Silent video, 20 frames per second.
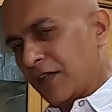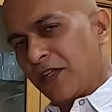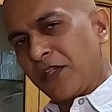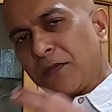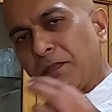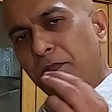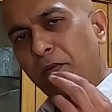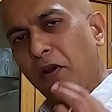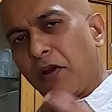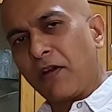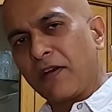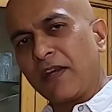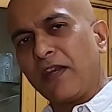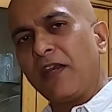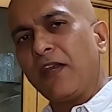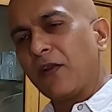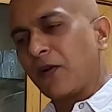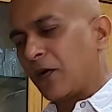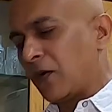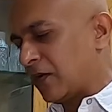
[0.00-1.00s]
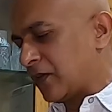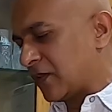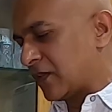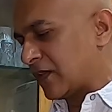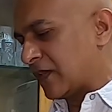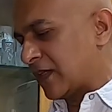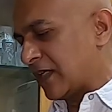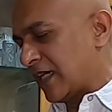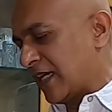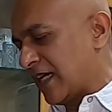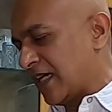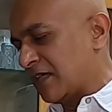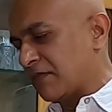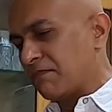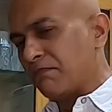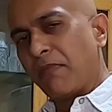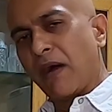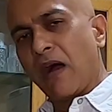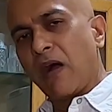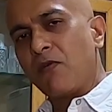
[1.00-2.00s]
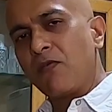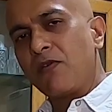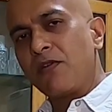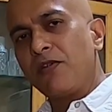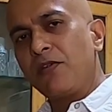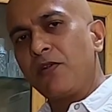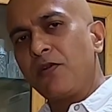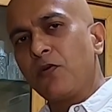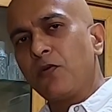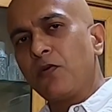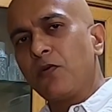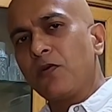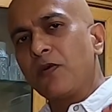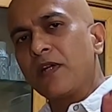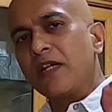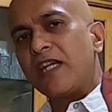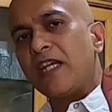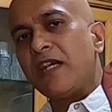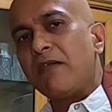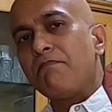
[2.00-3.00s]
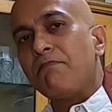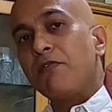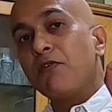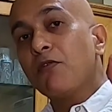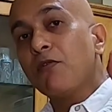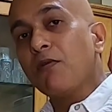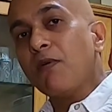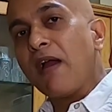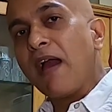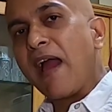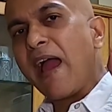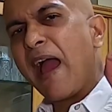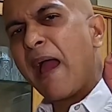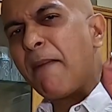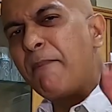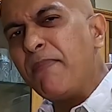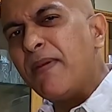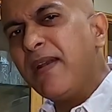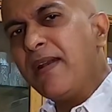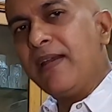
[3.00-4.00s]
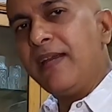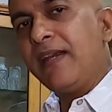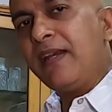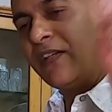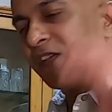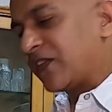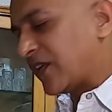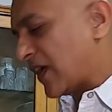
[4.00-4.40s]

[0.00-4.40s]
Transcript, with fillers: this prawn ghee roast is bound to keep you happily